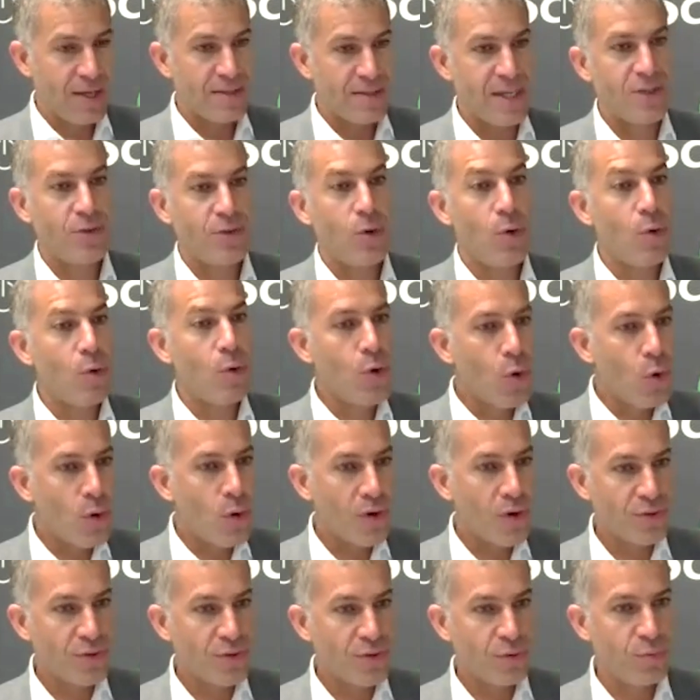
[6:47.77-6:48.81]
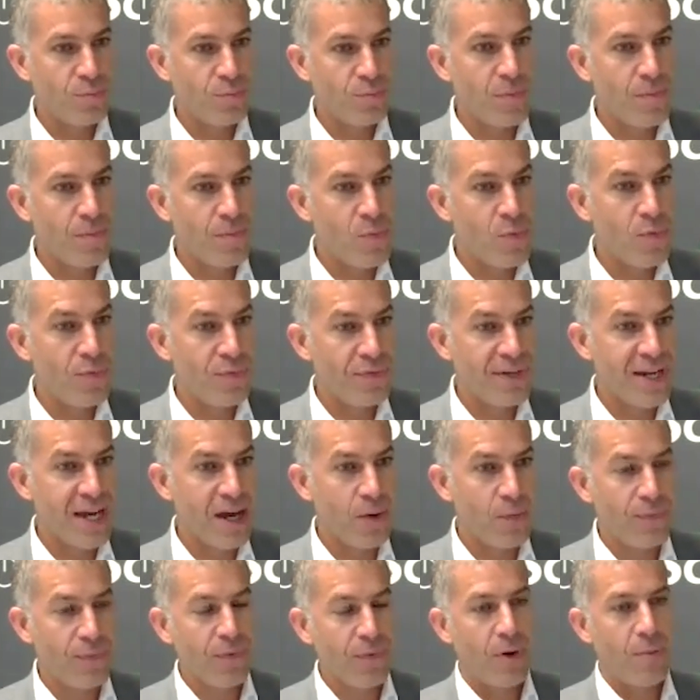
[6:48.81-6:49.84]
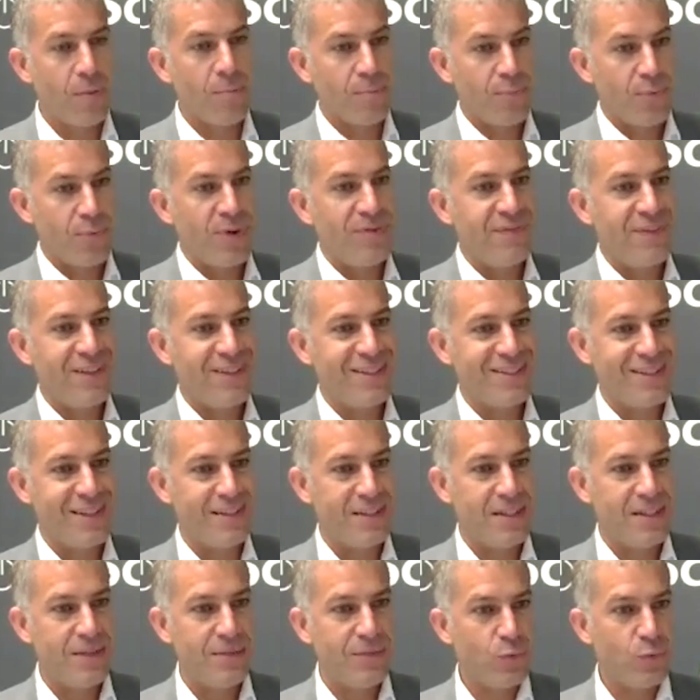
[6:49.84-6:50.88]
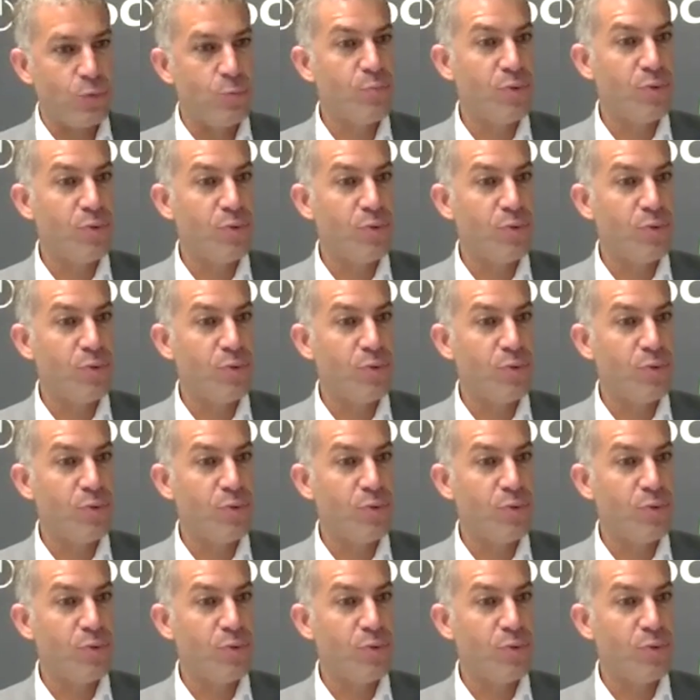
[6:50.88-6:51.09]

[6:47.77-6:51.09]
that allow us to move now from preventative to